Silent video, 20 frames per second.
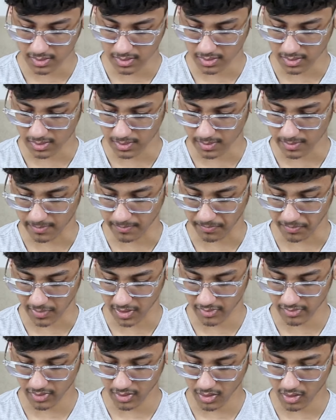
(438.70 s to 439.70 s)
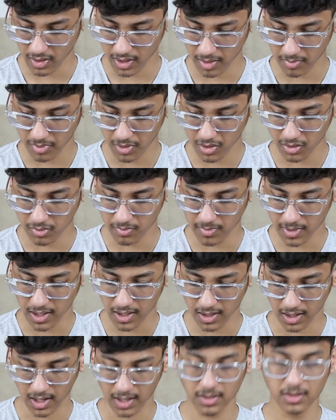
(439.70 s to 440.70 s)
um, if you're not able to
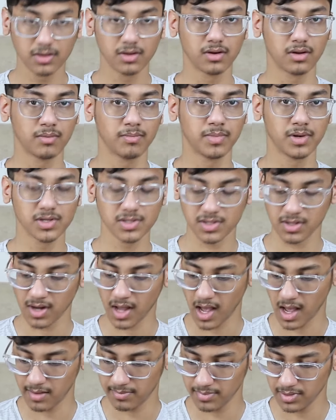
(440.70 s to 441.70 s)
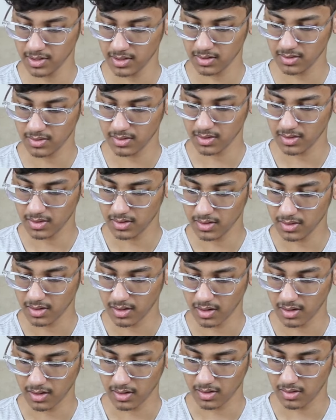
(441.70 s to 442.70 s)
make other person happy
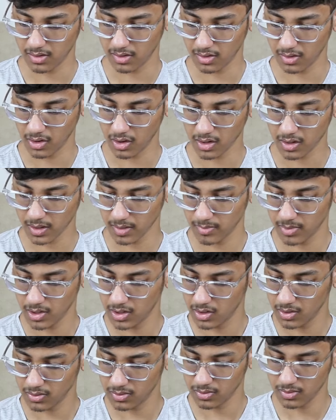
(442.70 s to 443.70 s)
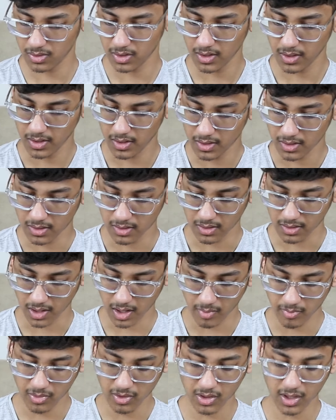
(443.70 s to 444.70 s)
and not able to
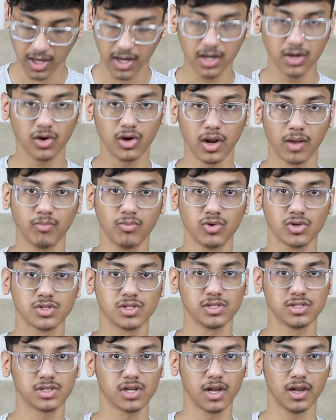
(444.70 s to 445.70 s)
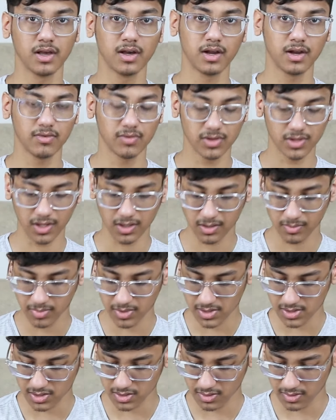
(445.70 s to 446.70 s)
communicate your emotions clearly with other
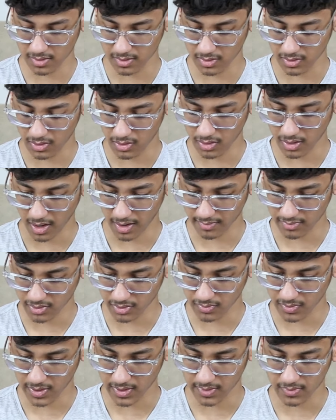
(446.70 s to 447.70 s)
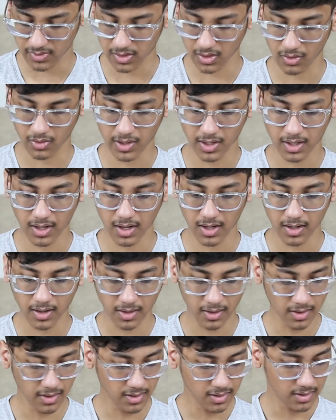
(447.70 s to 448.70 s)
person you don't have to worry with the ruin card
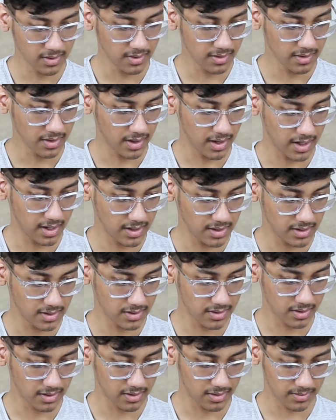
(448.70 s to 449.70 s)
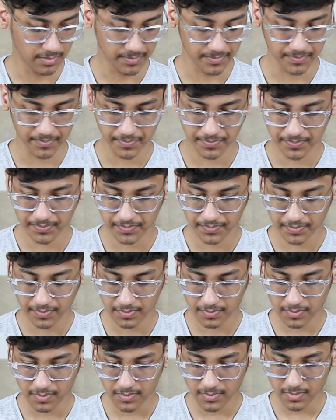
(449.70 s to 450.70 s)
and um,
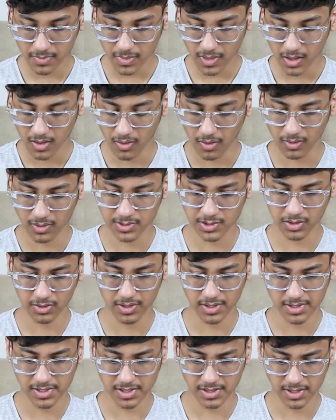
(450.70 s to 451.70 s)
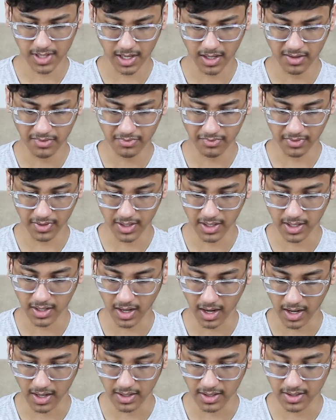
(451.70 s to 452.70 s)
also this is kind of very
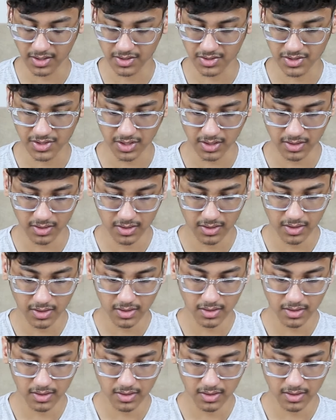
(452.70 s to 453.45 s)
high energy